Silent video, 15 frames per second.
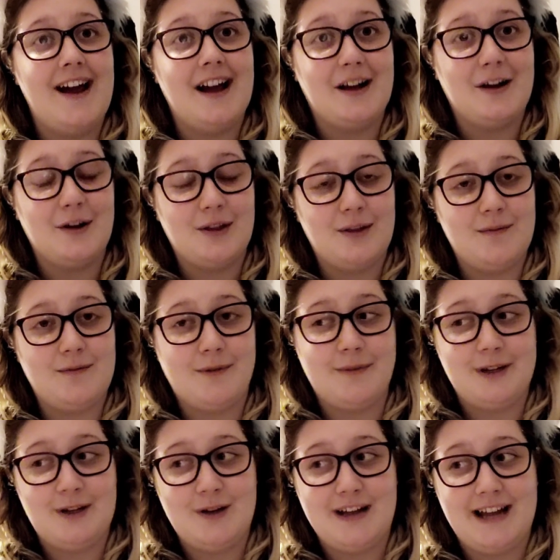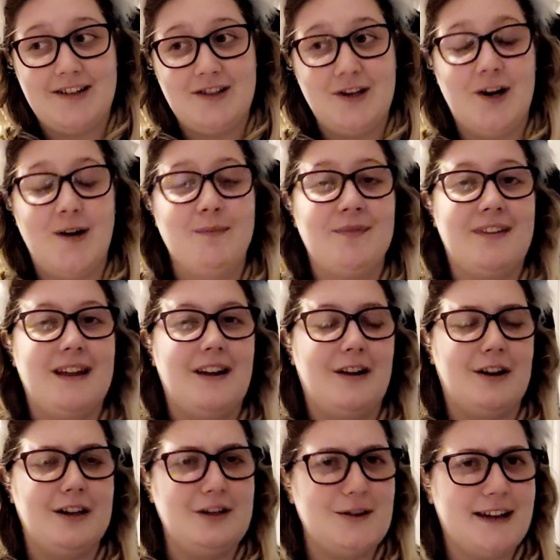I got them from a UK shop. They
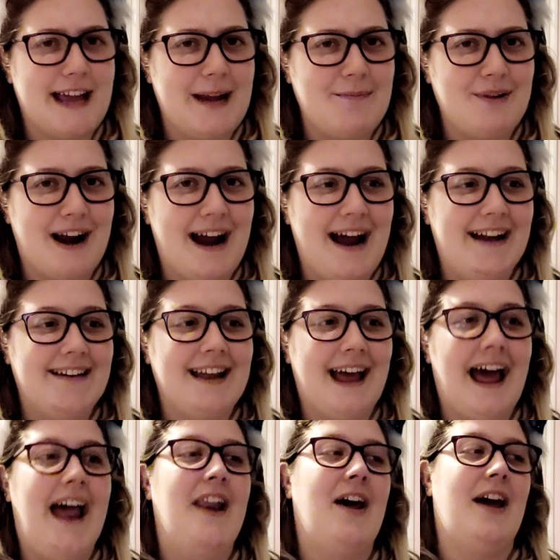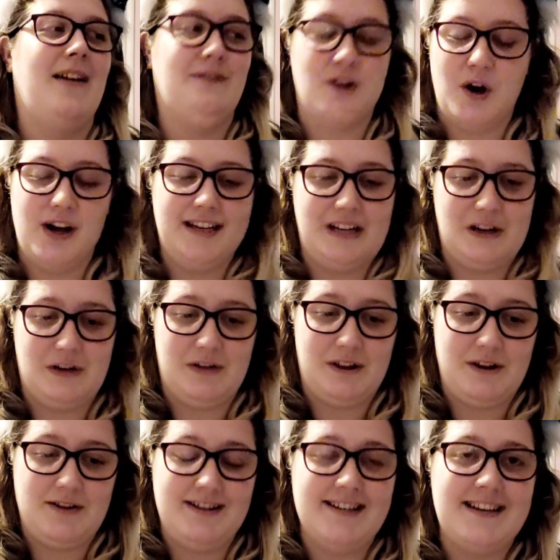are a UK brand and I have no idea if
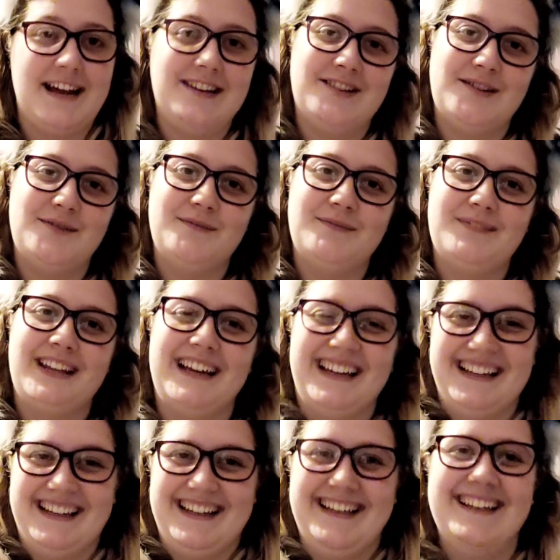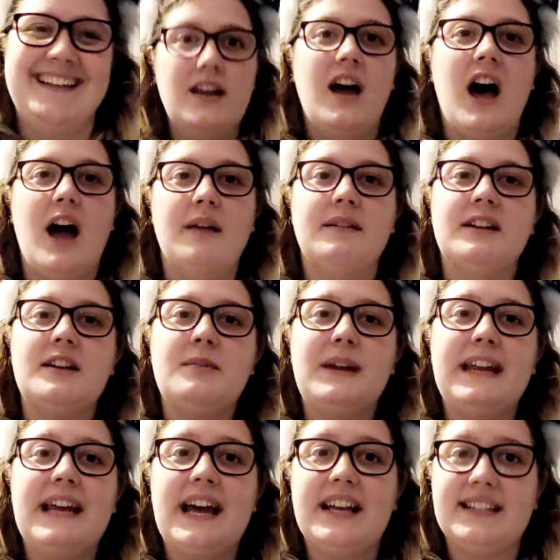they're international. I'm going to
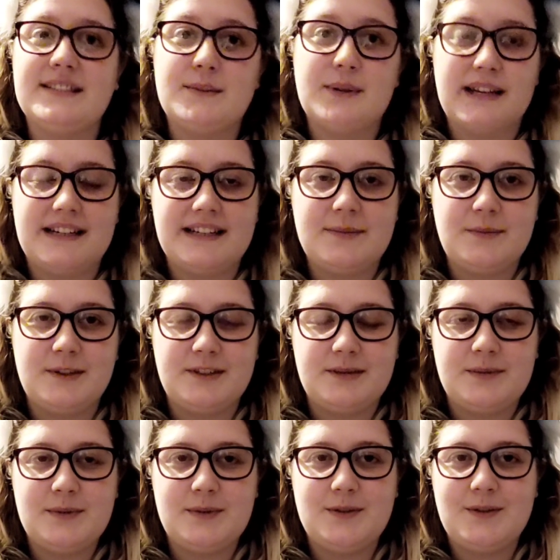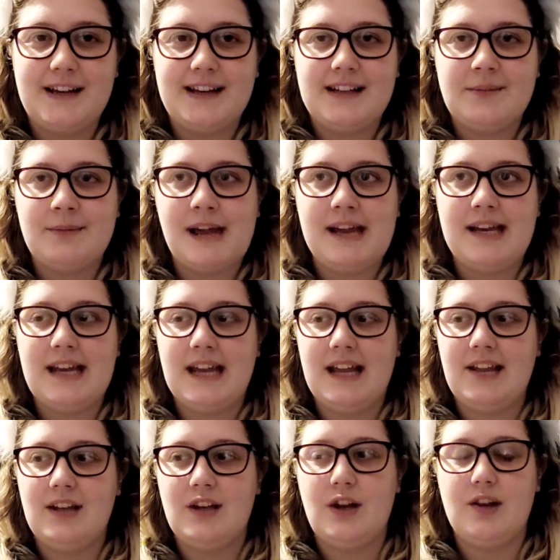be as quick as possible
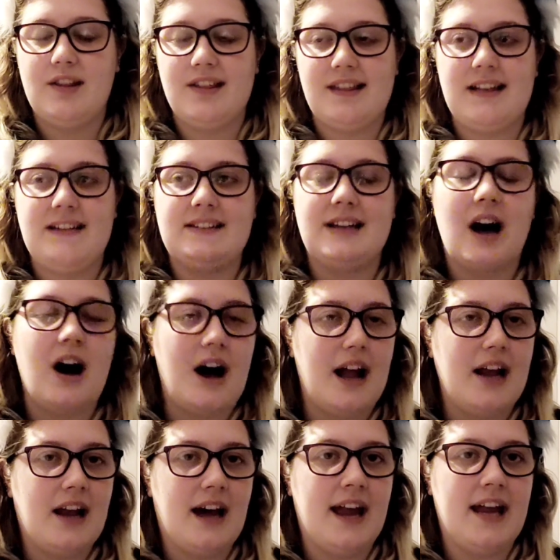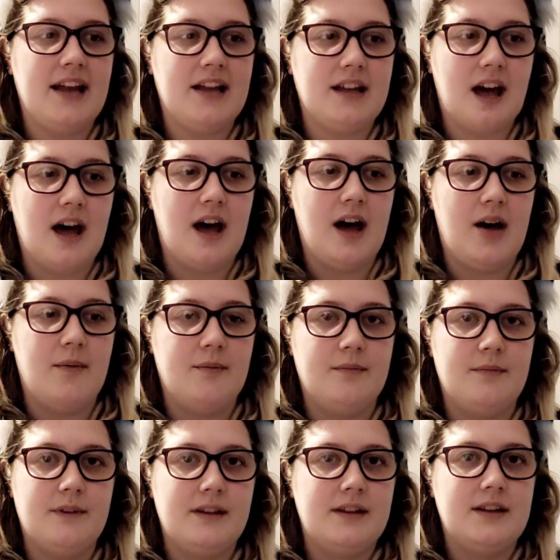explaining, you know, the things that I like,
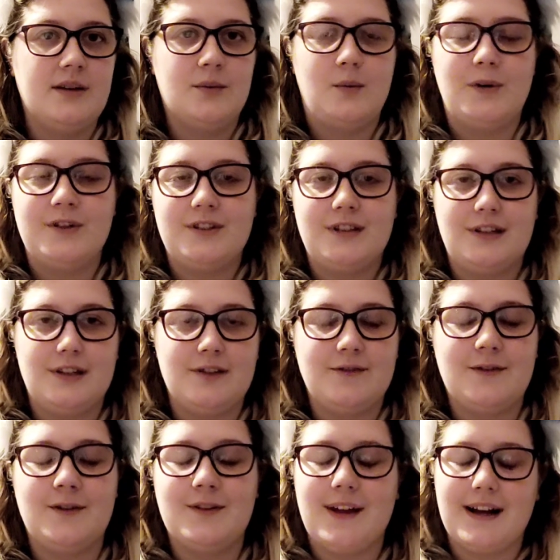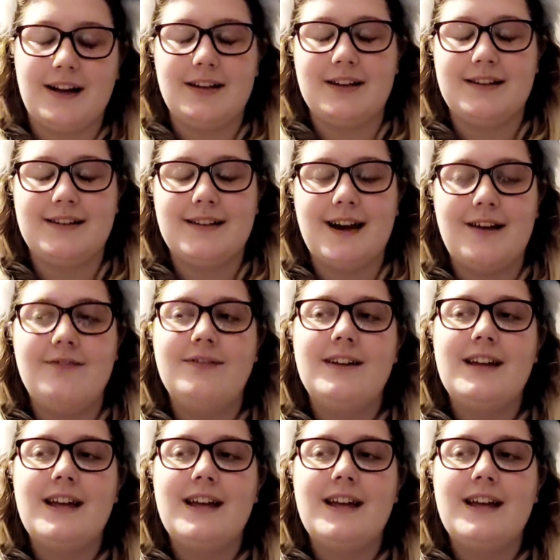what to look for, that kind of stuff.